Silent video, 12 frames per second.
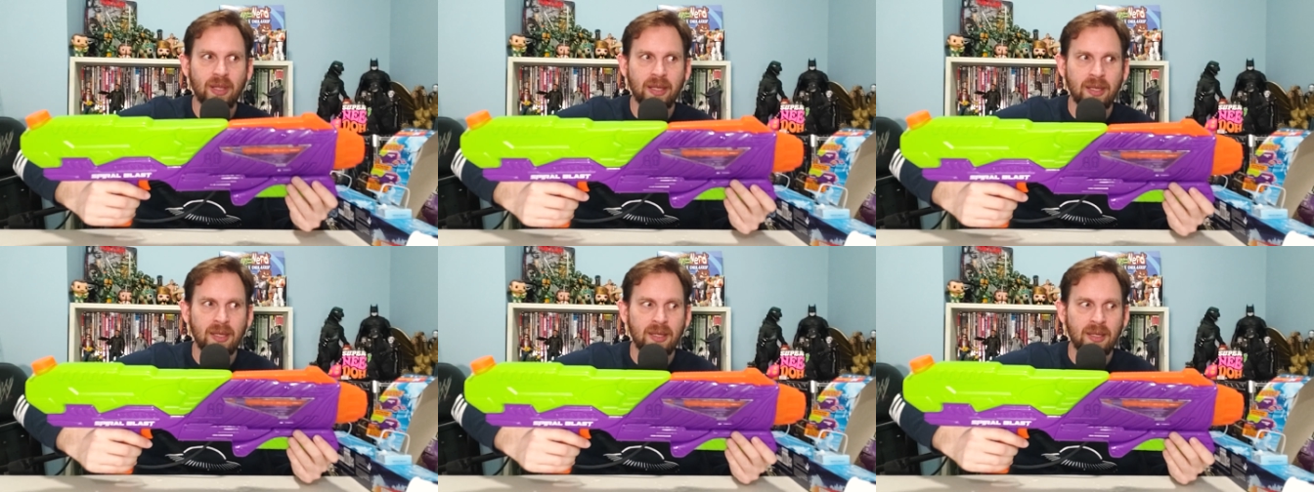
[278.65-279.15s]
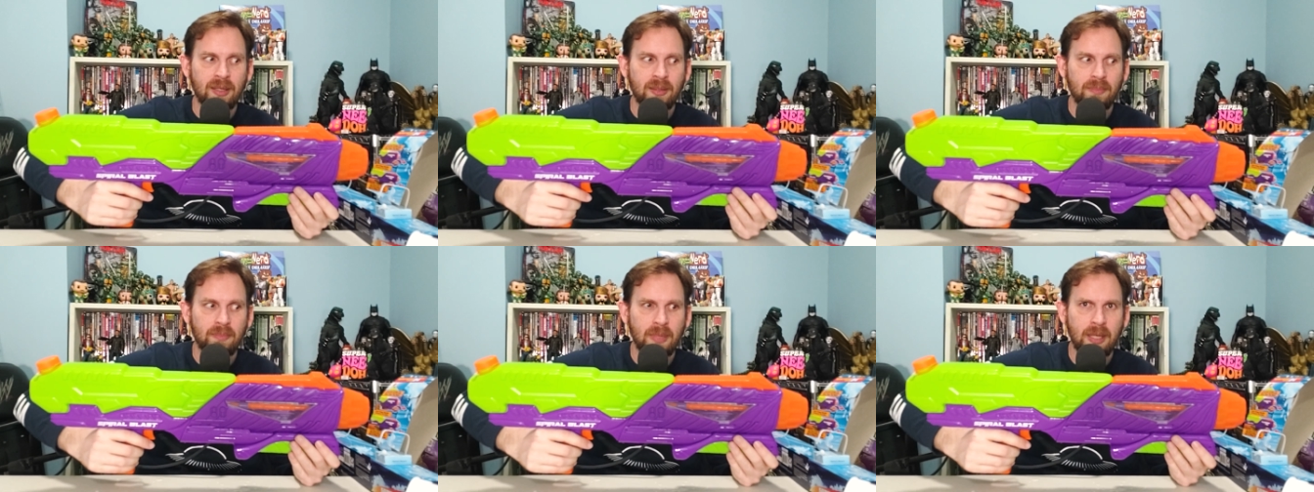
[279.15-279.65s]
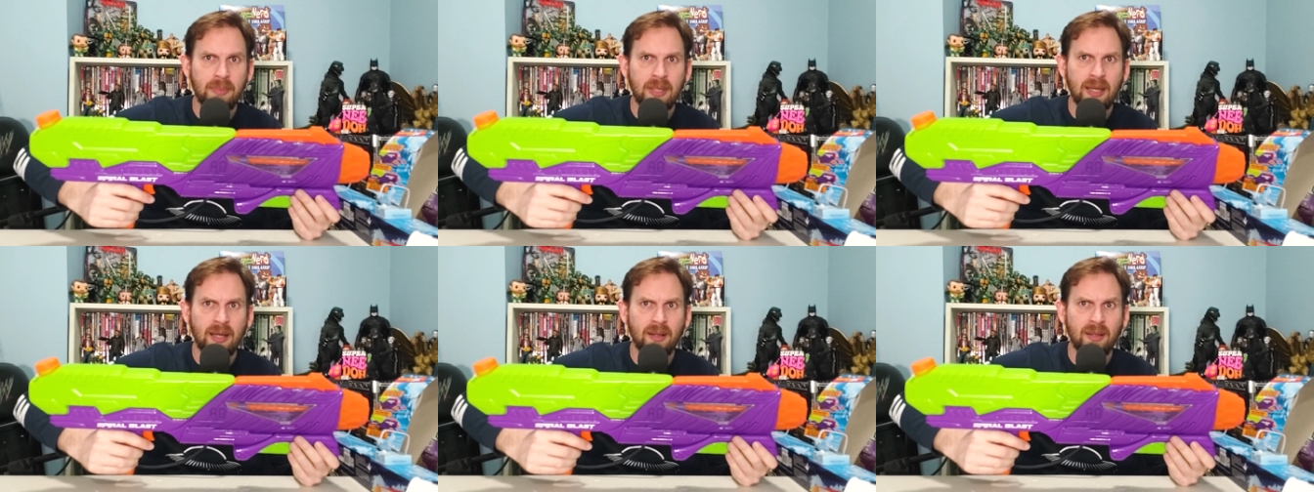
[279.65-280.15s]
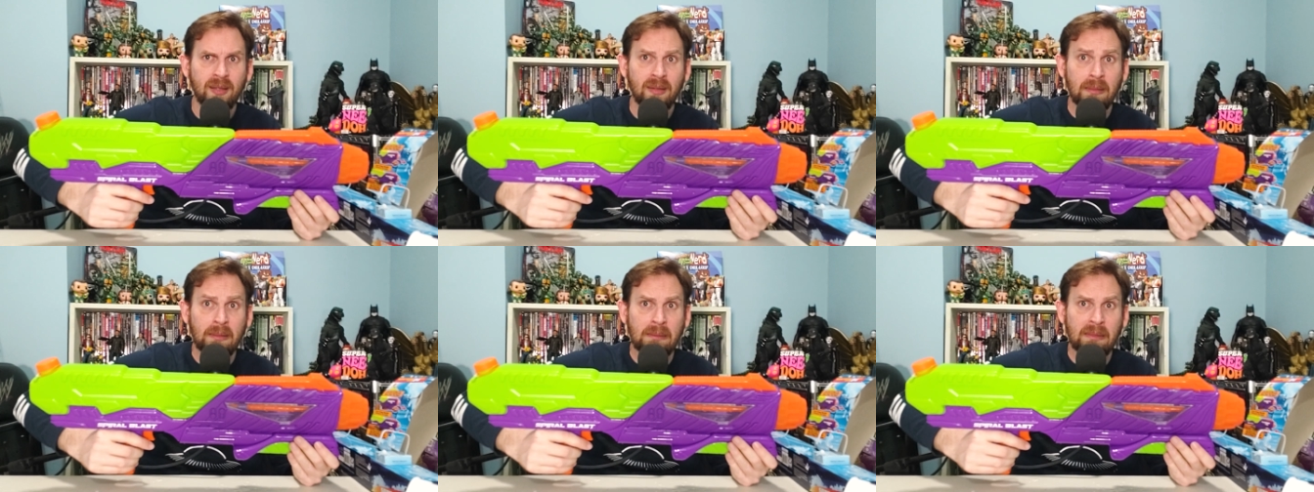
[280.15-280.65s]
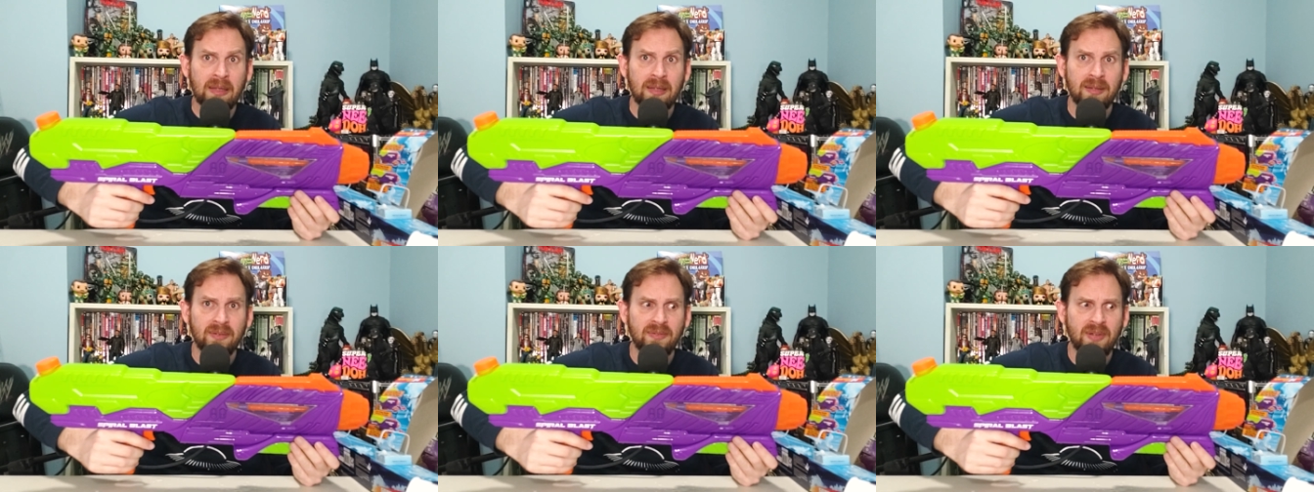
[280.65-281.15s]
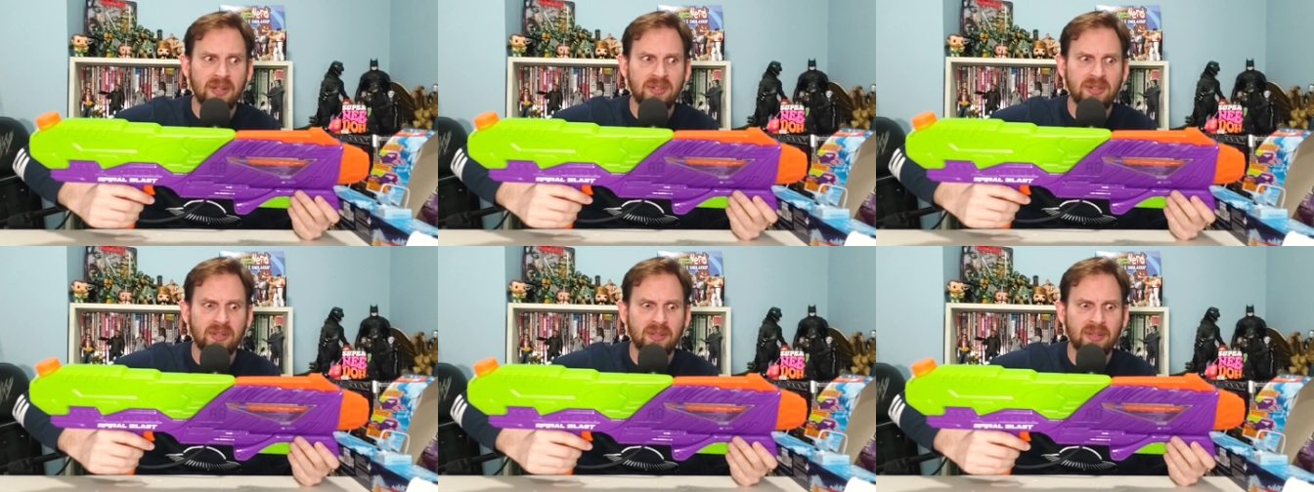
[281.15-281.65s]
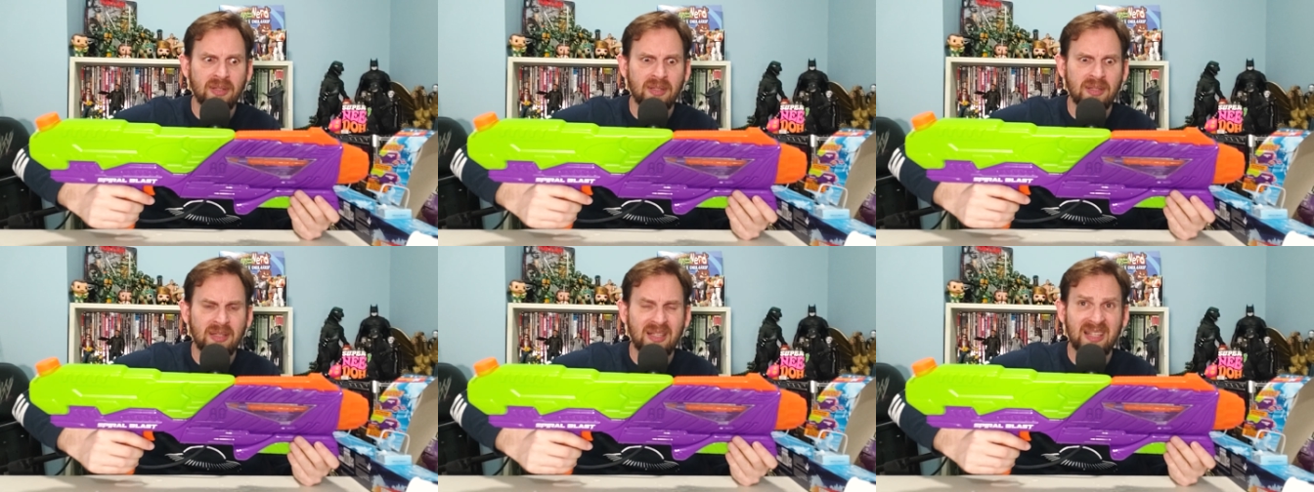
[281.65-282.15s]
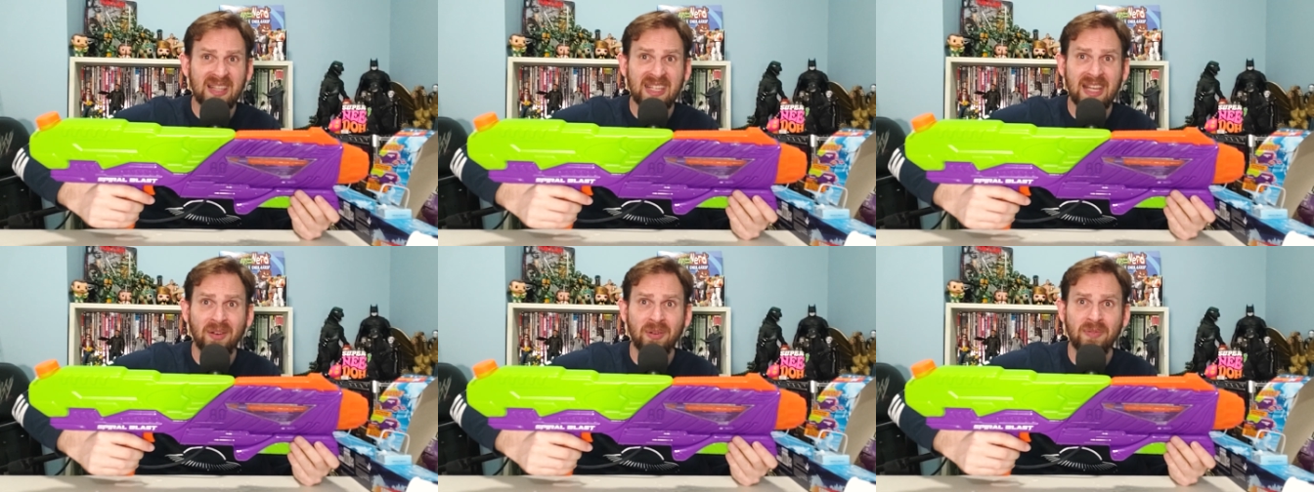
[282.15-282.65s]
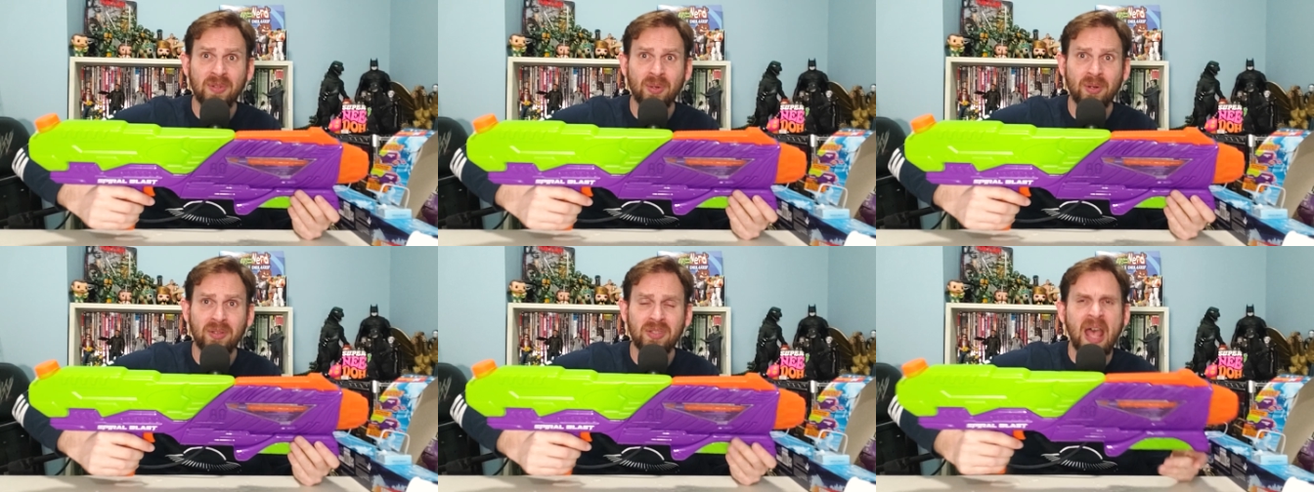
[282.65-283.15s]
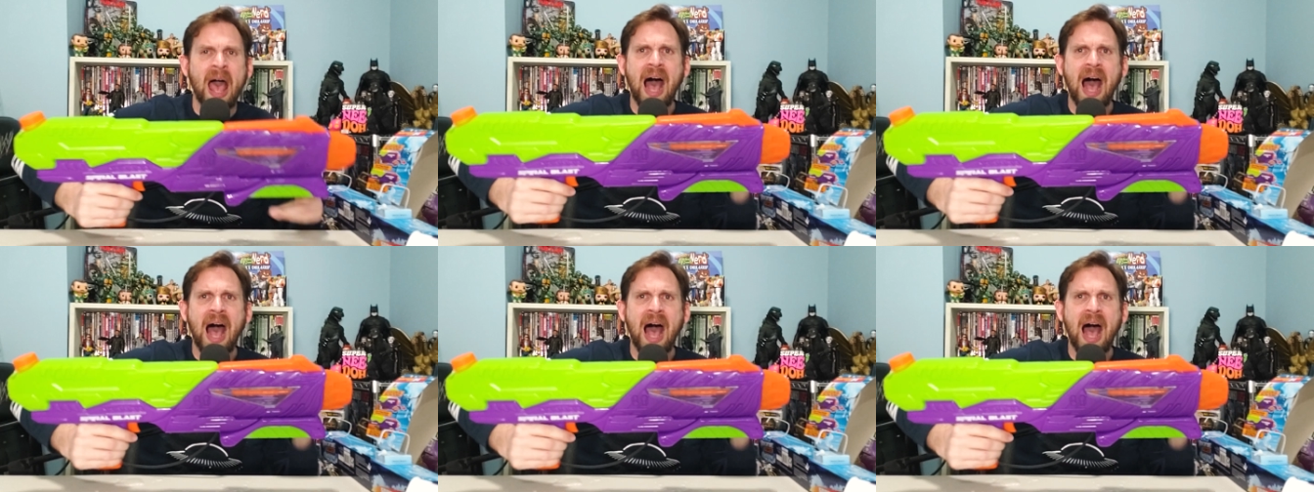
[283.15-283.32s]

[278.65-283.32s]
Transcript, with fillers: Like maybe I'll venture in the out of doors.